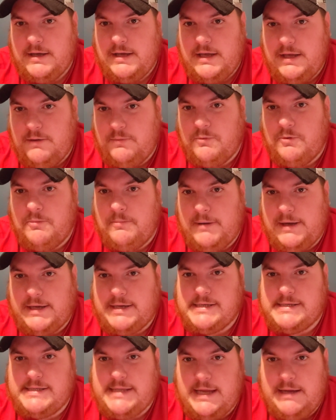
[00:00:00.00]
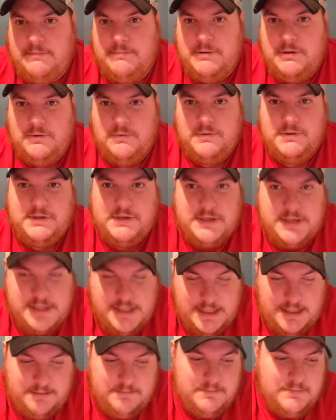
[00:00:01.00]
he will make his debut with the
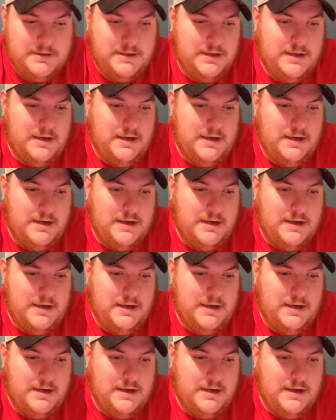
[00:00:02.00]
team.